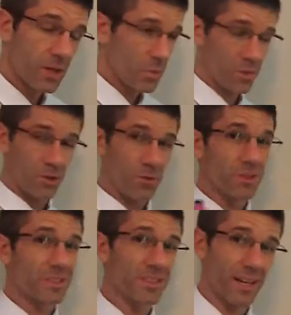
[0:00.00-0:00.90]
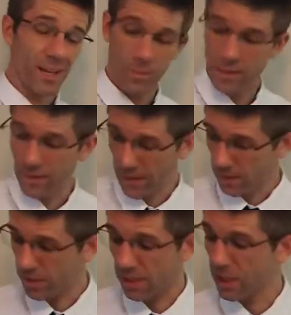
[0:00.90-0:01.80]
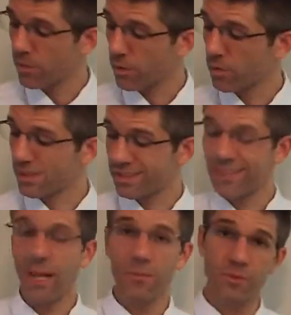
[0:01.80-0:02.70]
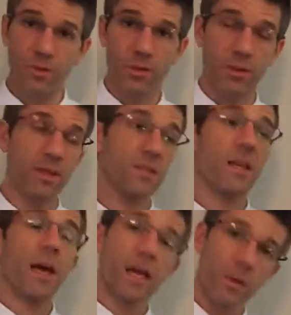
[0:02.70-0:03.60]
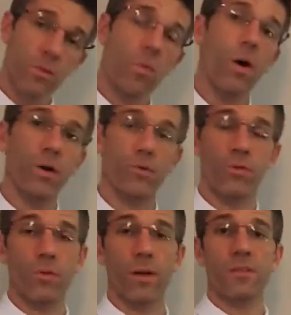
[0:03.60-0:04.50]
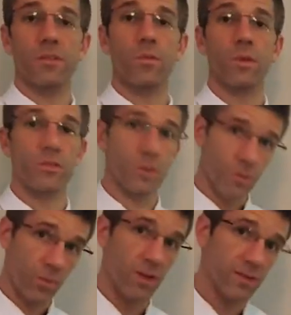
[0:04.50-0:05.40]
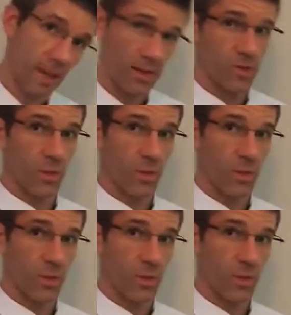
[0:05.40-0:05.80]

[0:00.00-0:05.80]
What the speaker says: We're going to do the second one, and then I'm going to give you the steps for doing this, and then we'll walk through the rest of the ones on the front side of this